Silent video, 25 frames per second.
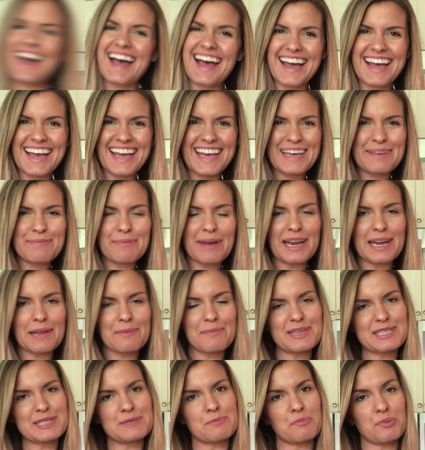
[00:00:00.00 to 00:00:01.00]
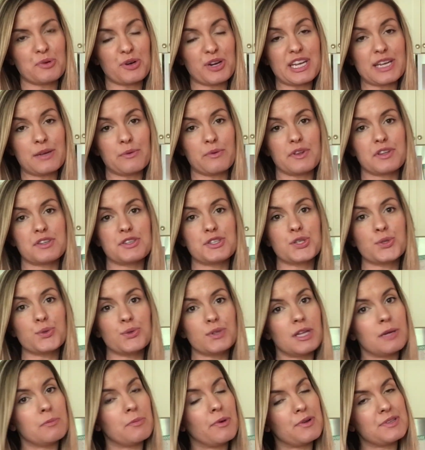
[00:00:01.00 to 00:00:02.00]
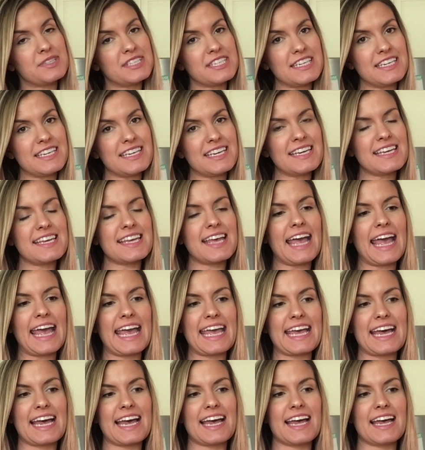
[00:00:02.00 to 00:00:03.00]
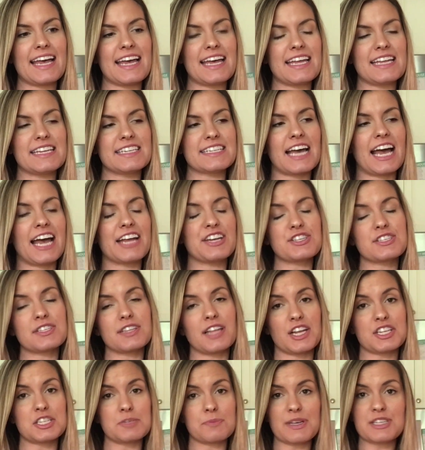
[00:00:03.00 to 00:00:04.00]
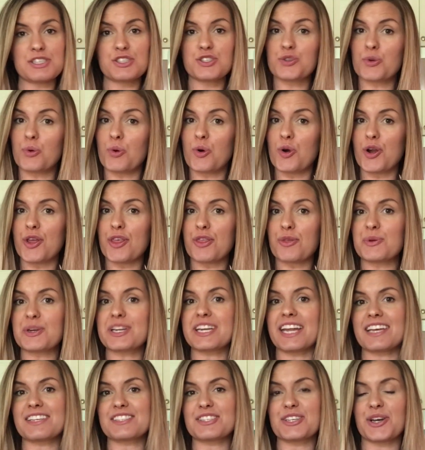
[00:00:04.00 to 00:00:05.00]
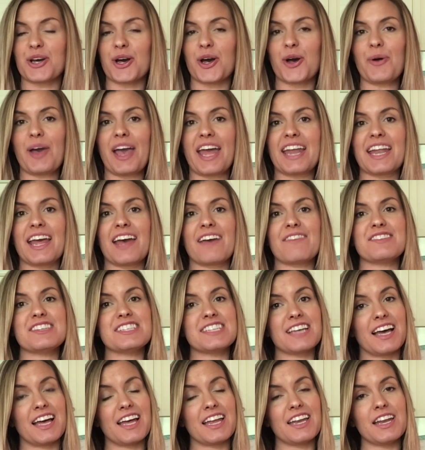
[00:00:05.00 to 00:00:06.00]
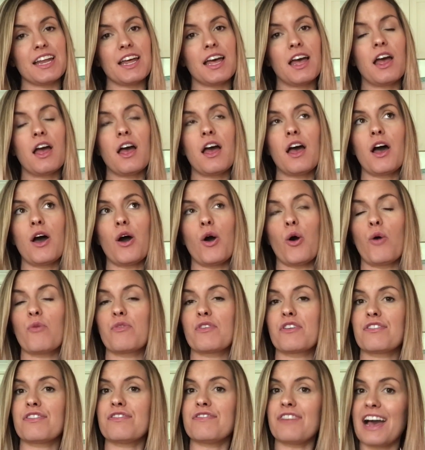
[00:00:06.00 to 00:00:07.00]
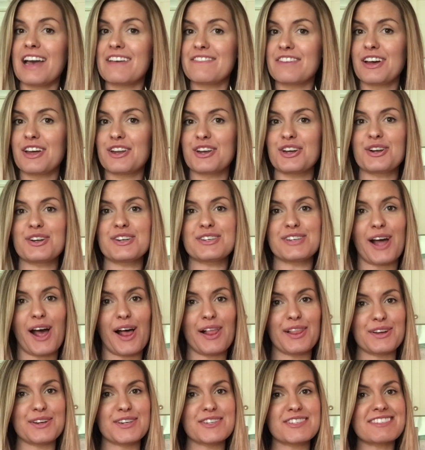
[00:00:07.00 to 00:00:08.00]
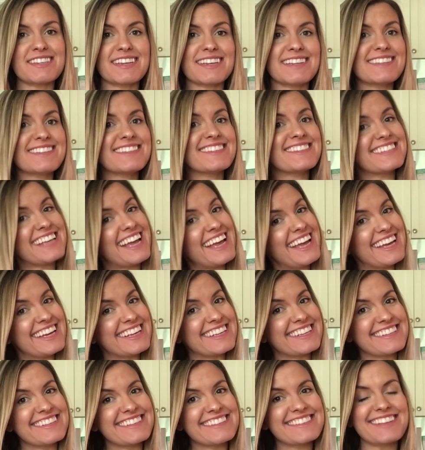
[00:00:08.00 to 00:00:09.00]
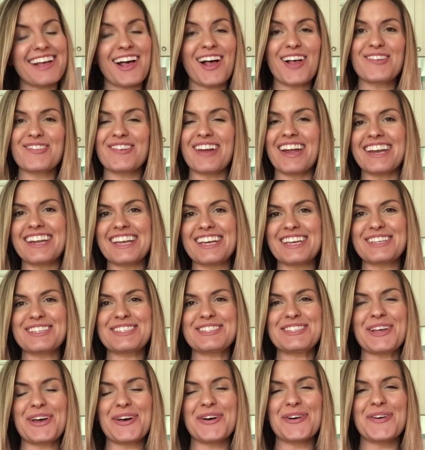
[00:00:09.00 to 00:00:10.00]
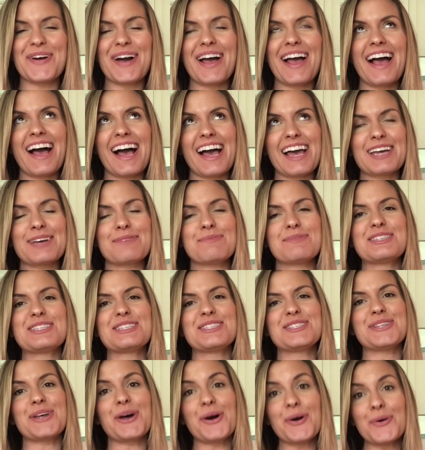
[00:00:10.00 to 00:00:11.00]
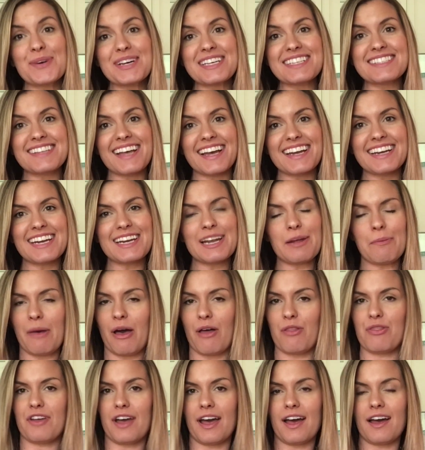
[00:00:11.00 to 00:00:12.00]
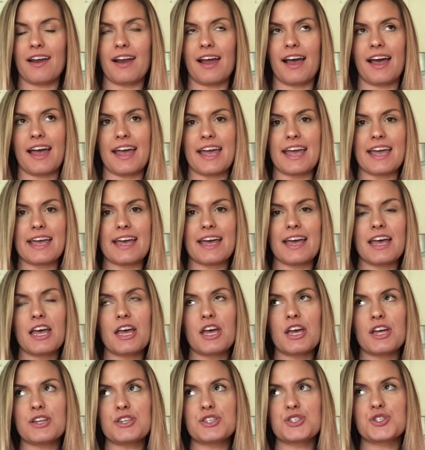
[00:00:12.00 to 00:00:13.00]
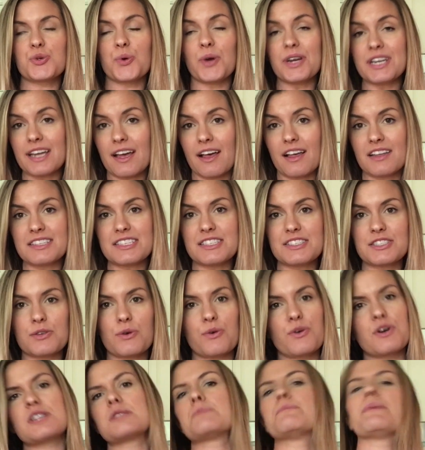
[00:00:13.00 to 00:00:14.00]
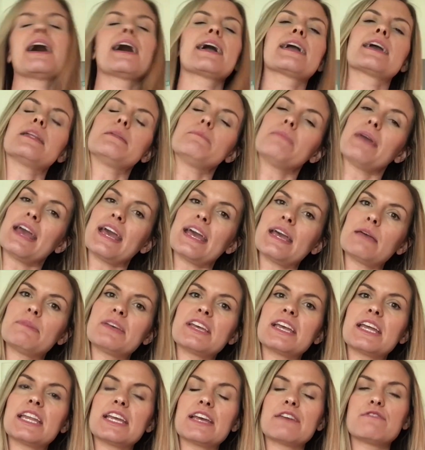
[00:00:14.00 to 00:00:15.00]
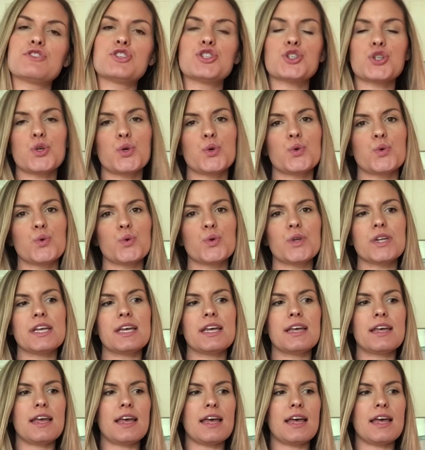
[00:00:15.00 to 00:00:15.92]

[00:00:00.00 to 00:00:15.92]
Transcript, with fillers: Hi, my name is Bree with Tula Boutique, and I just launched my store 3 days ago and have done over $500 in sales already. So I am so excited about that. I joined Allison's course back in May, beginning of June.